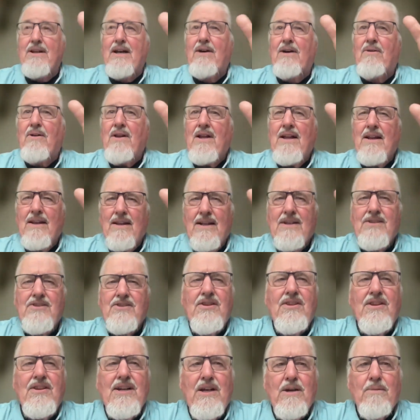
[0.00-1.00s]
Now,
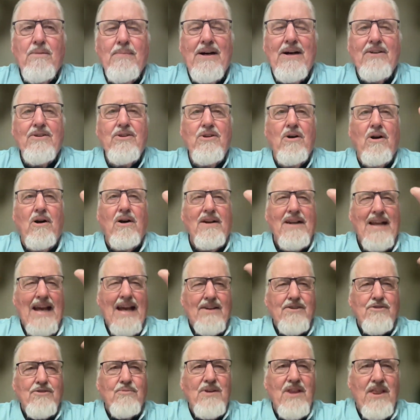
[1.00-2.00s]
let's think about God.
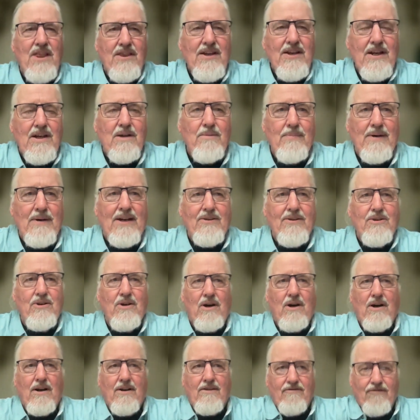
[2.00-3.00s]
As we think about
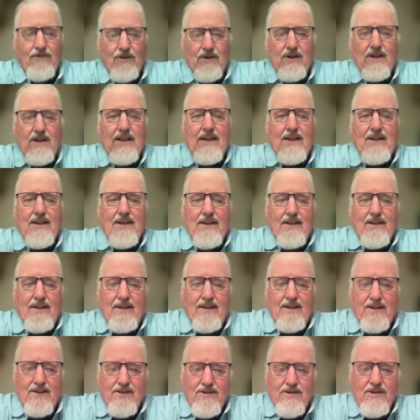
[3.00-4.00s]
God, for
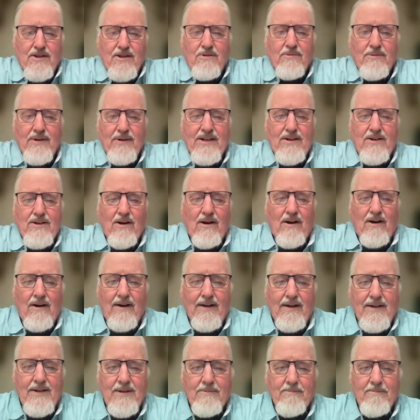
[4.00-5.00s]
considering
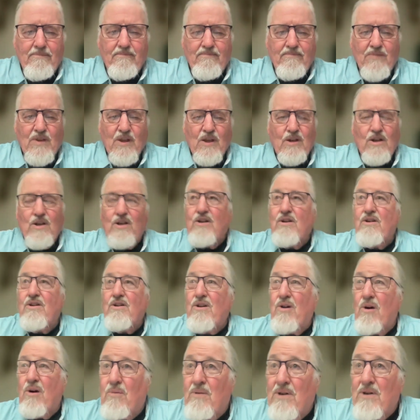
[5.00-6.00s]
God,
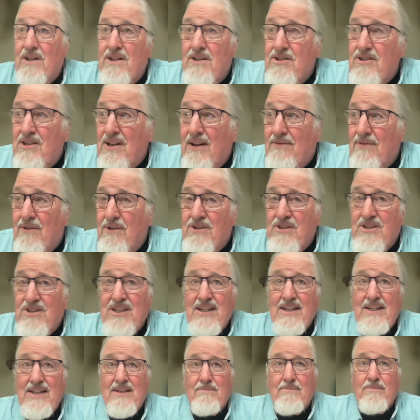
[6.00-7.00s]
no one has ever
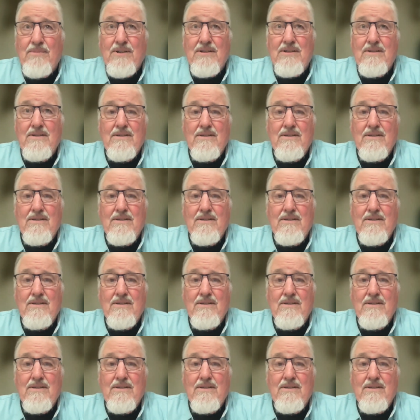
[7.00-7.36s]
seen him.